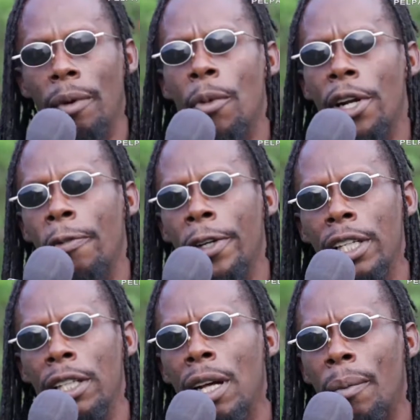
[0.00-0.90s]
of my brother friend
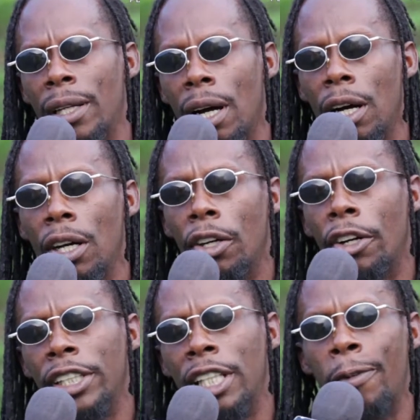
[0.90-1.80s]
and another mother,
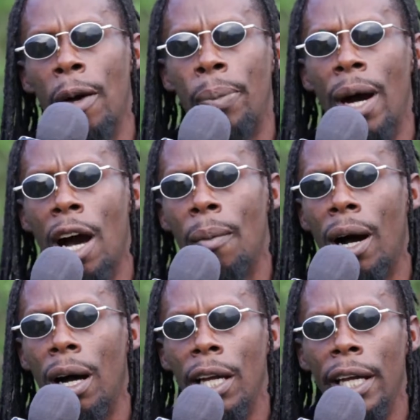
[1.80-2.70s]
Christopher
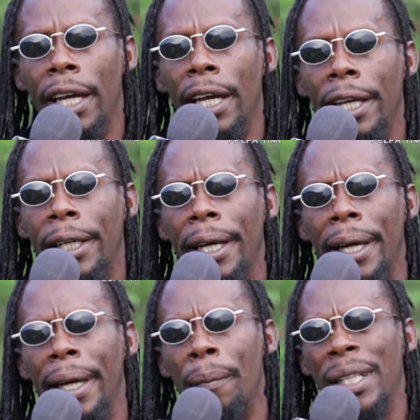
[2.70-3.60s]
Palmer,
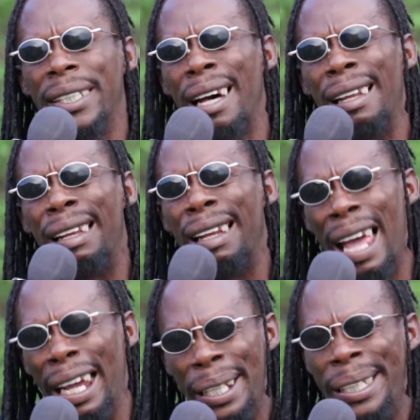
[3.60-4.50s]
aka Mr.
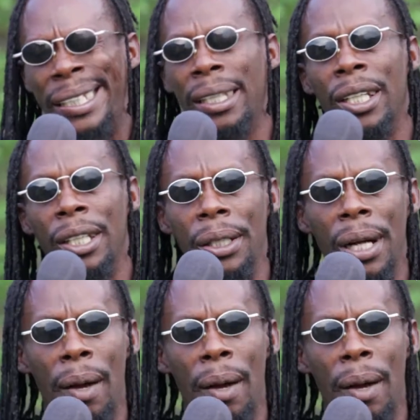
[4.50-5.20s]
Lexx. You know